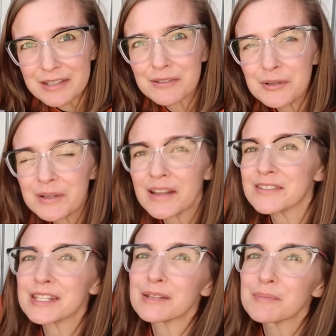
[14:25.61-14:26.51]
if you were to
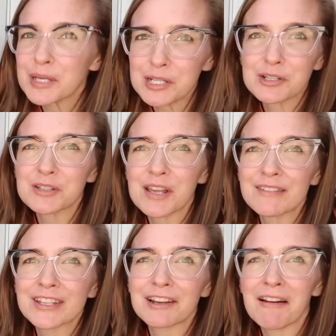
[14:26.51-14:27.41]
have seen pictures
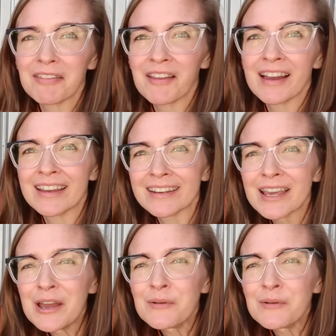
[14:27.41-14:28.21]
of it online?